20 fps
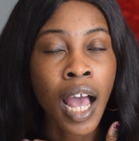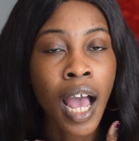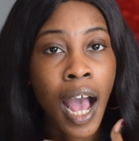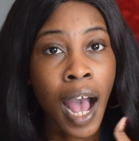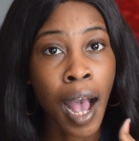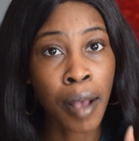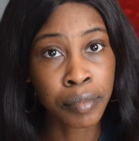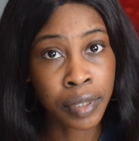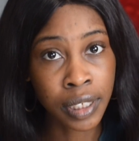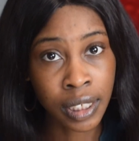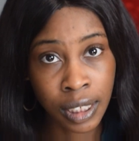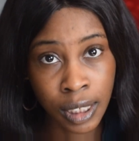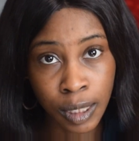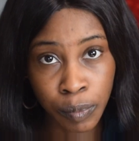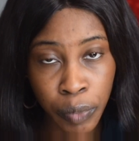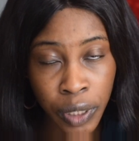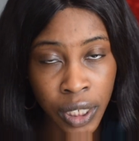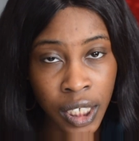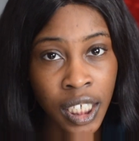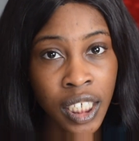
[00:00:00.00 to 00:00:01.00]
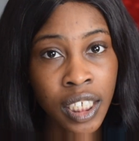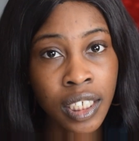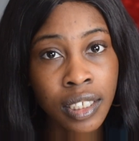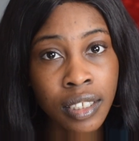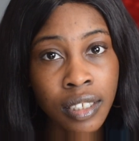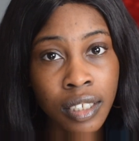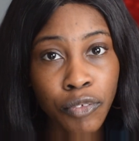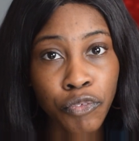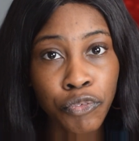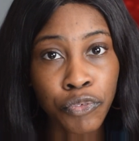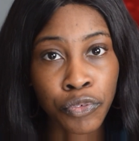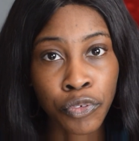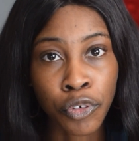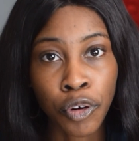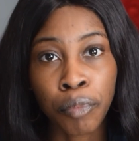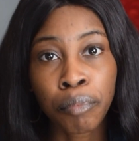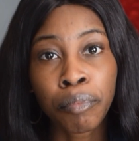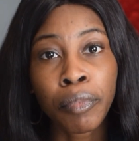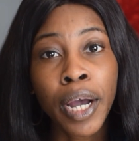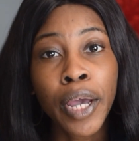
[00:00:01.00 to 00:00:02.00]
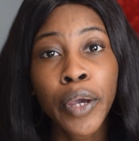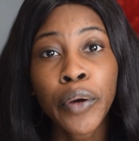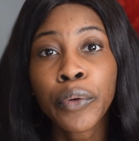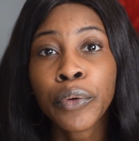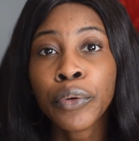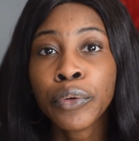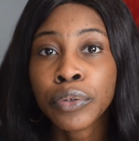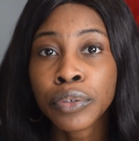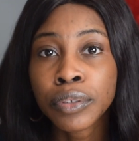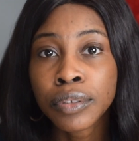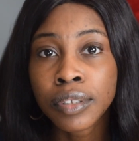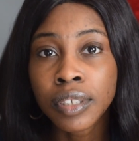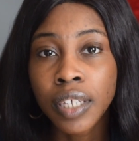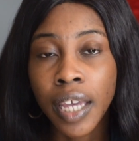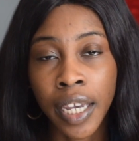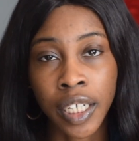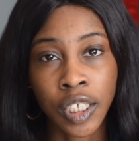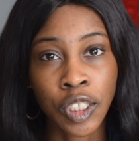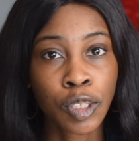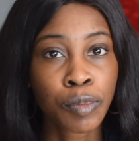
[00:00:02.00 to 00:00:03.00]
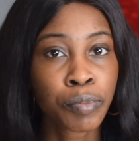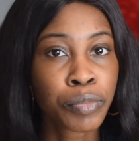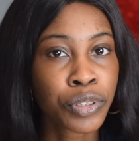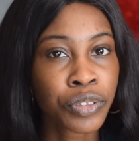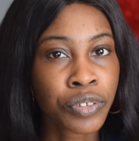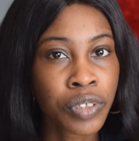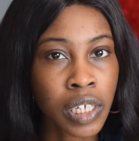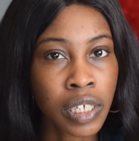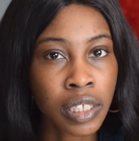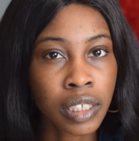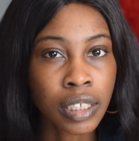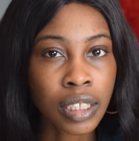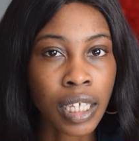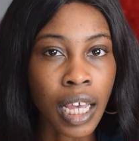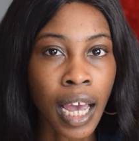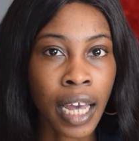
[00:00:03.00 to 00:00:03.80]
I'm speaking from my own experience.